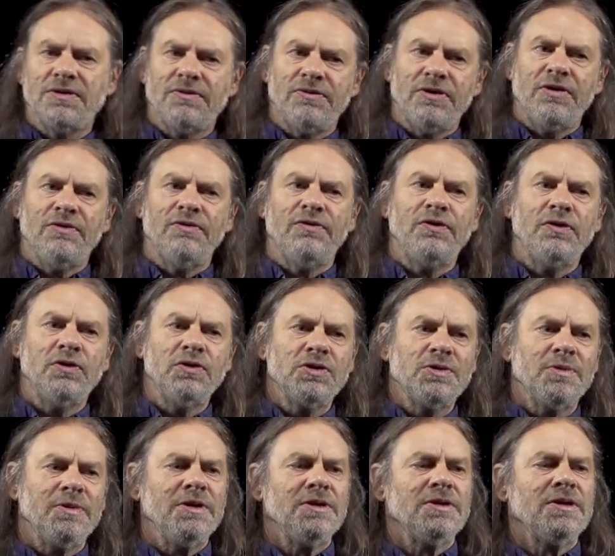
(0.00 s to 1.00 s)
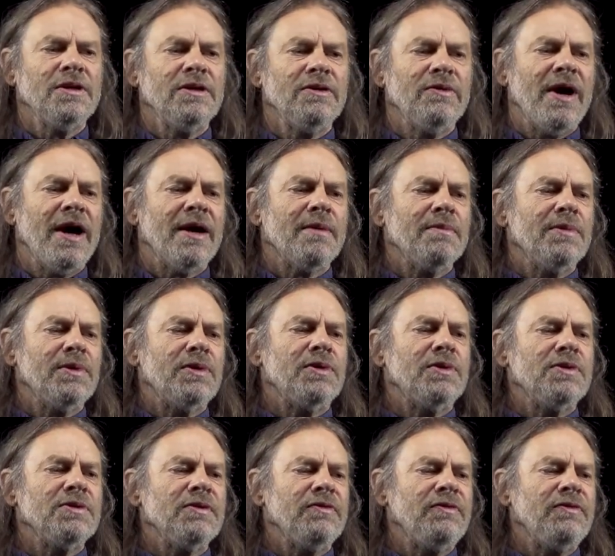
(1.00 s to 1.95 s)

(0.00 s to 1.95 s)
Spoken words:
reinforcement, it's going to act more as a